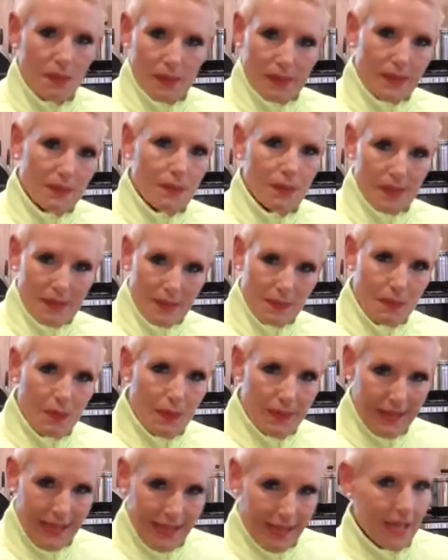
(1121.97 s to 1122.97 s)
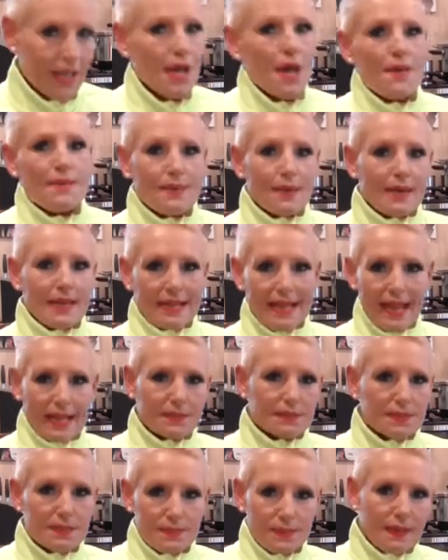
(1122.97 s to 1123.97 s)
burning
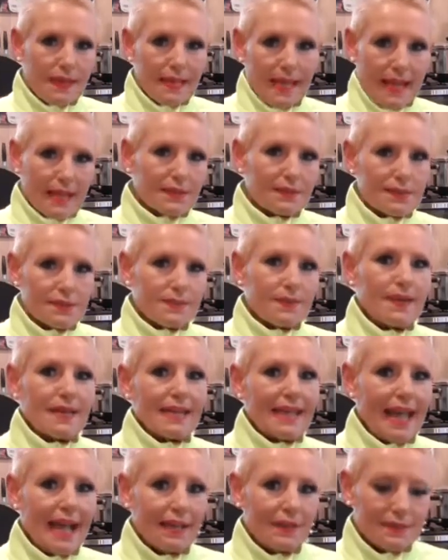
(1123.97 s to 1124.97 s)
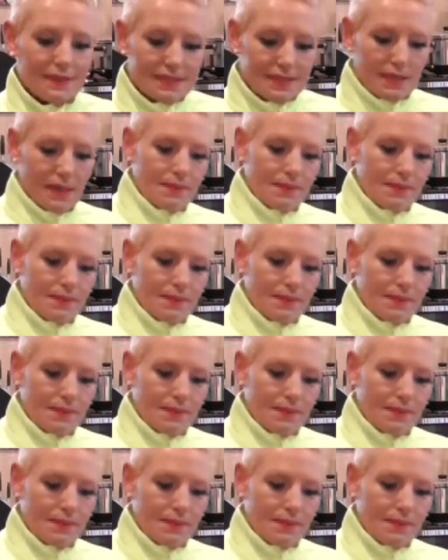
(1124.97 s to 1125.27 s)
calories,